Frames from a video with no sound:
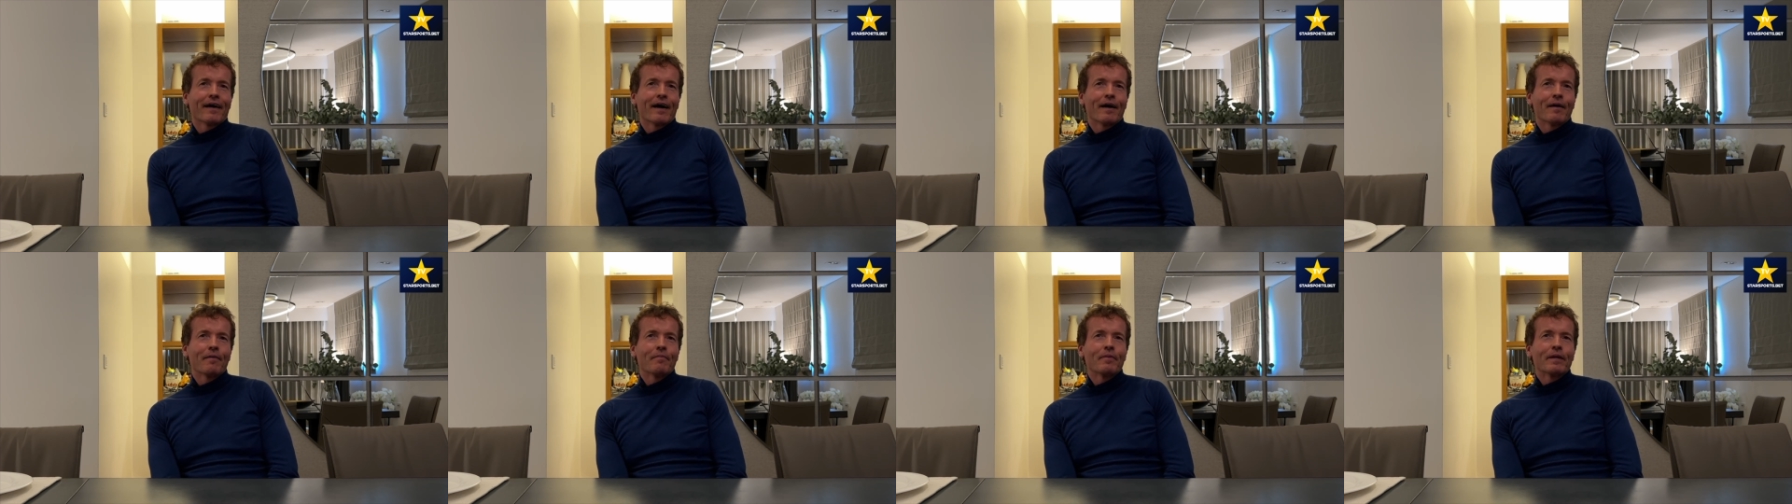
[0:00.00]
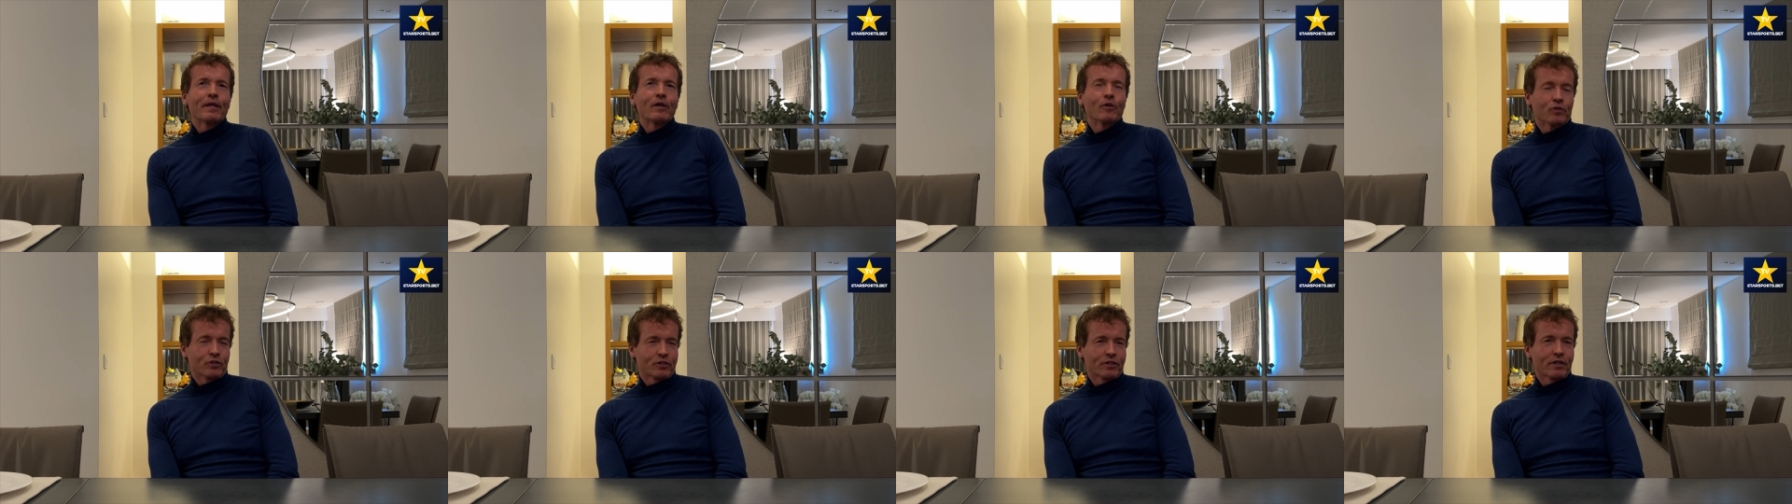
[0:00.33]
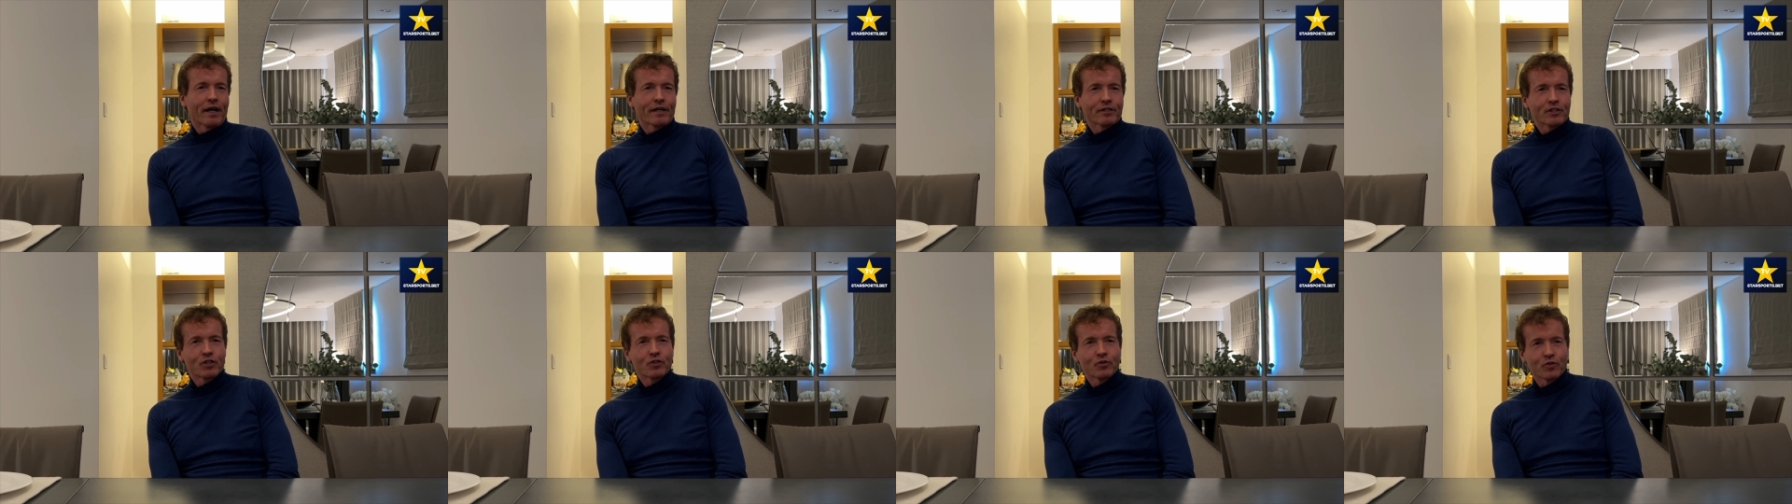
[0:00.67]
He also
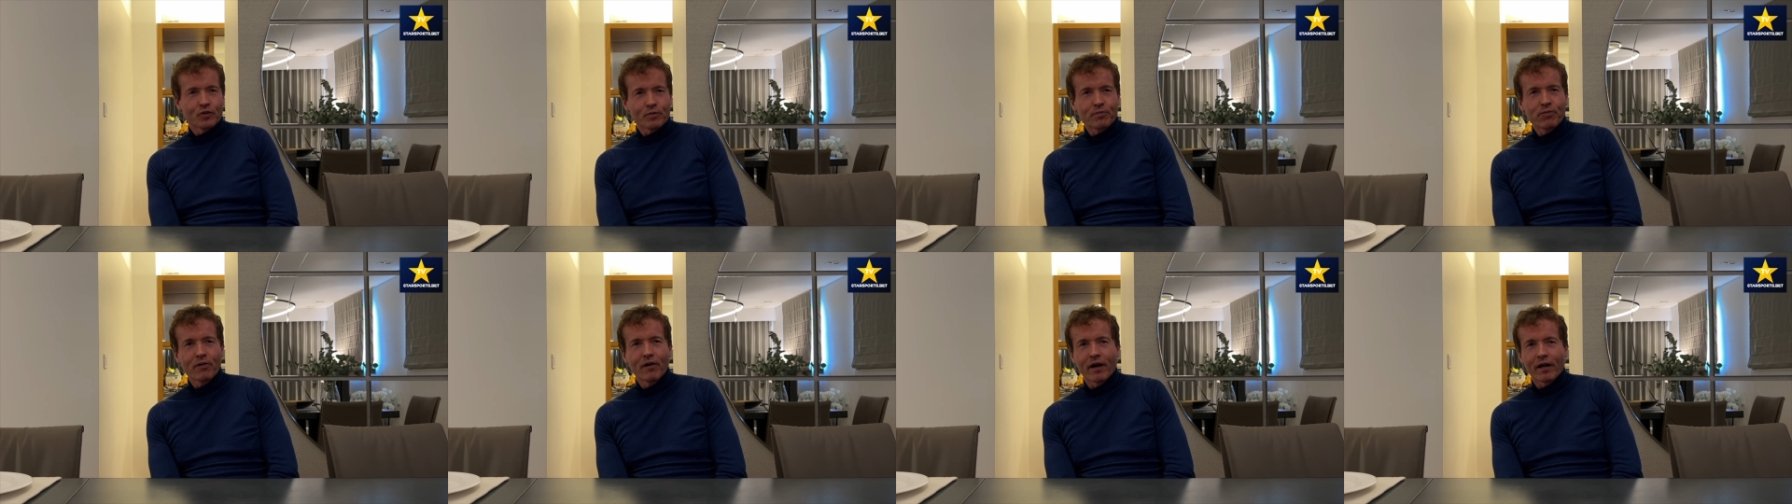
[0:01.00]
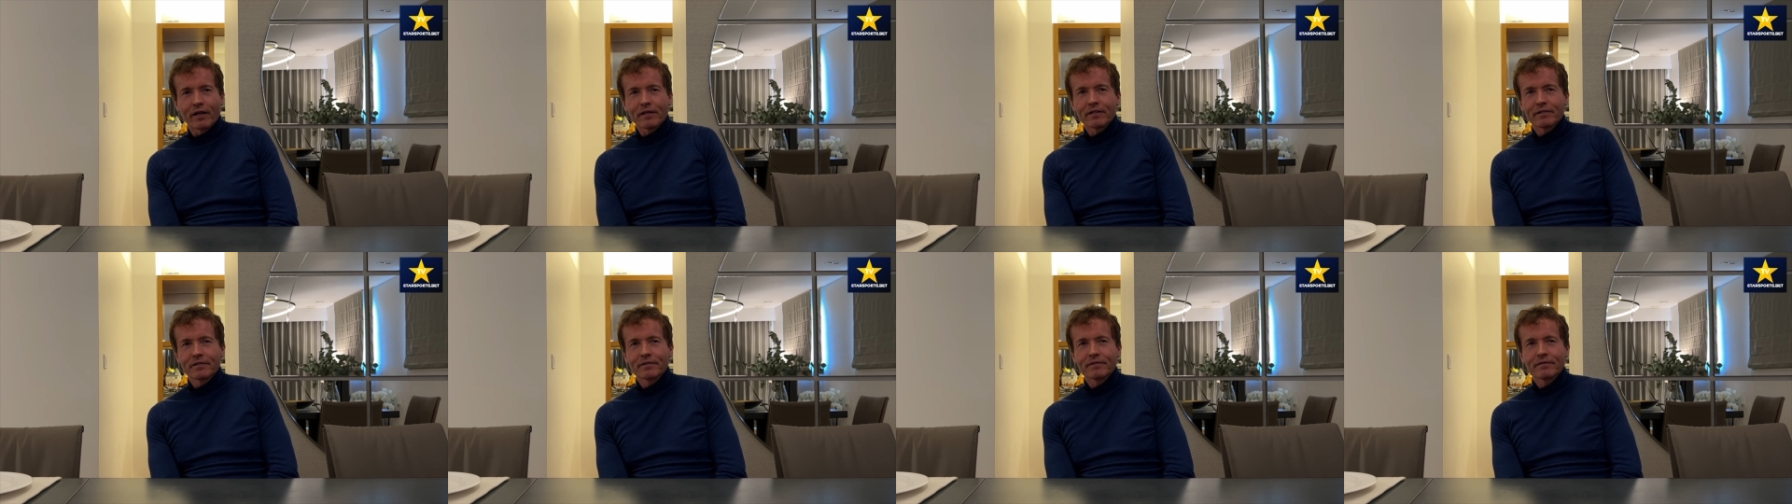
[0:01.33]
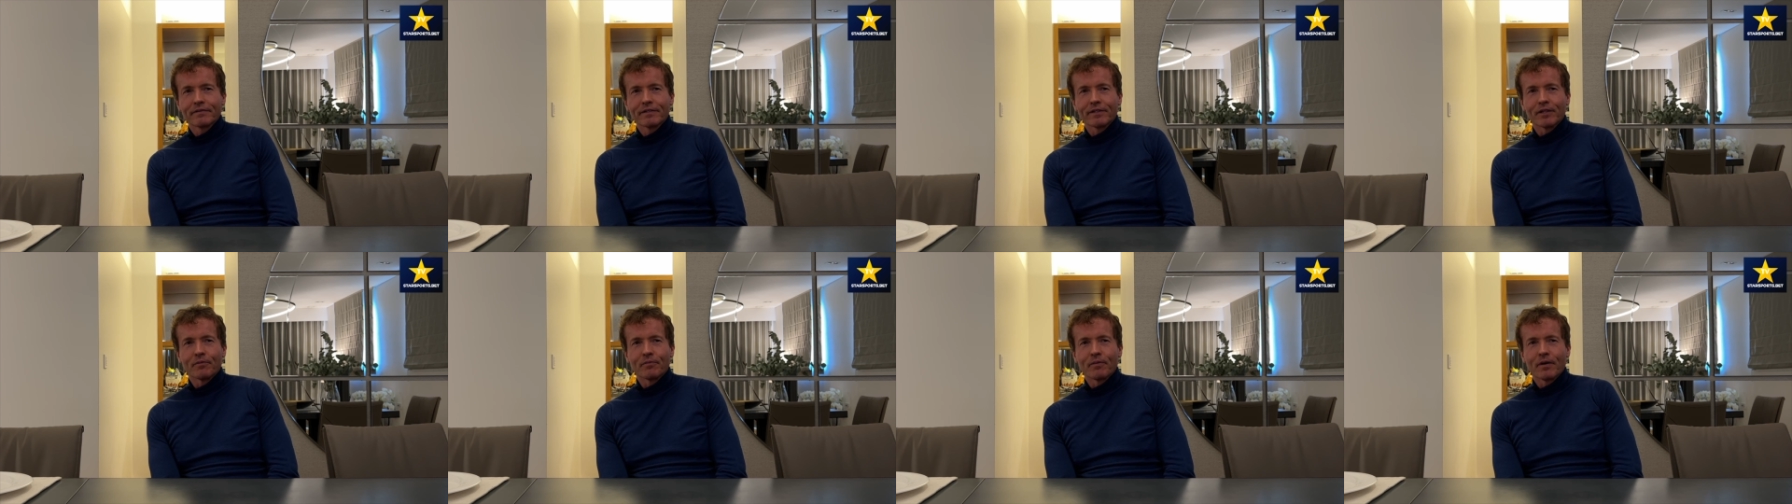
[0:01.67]
liked a shorter price.
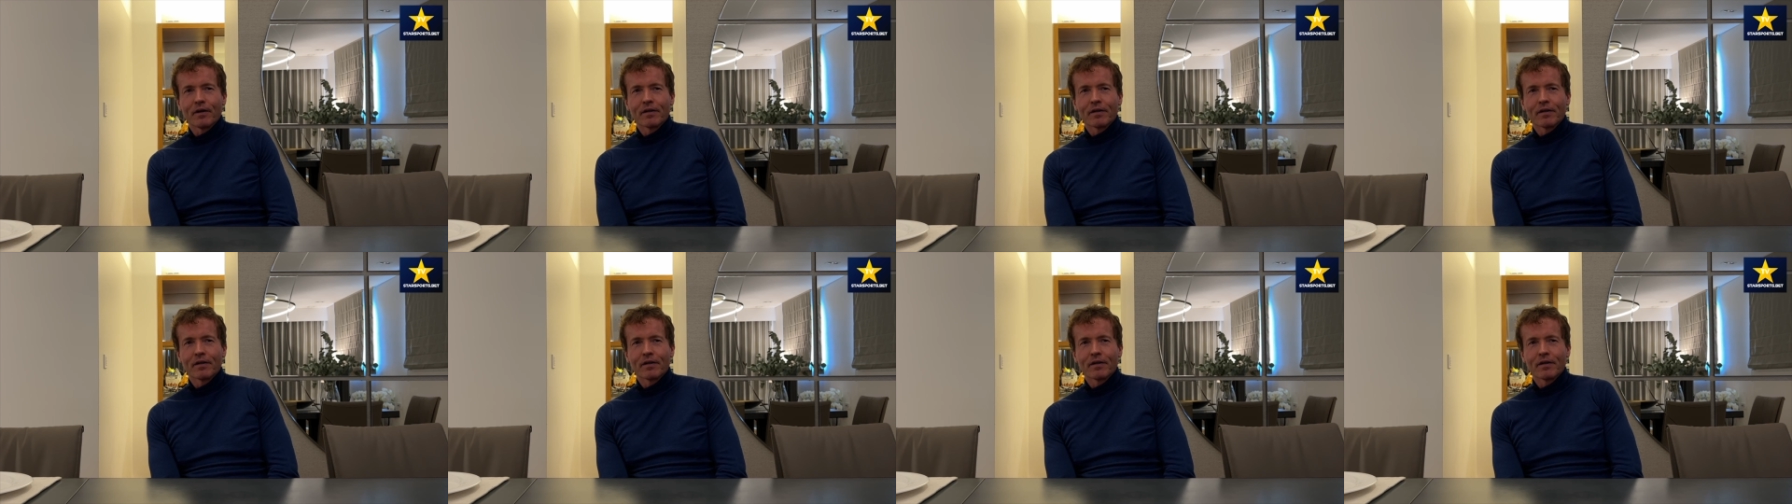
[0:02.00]
You know,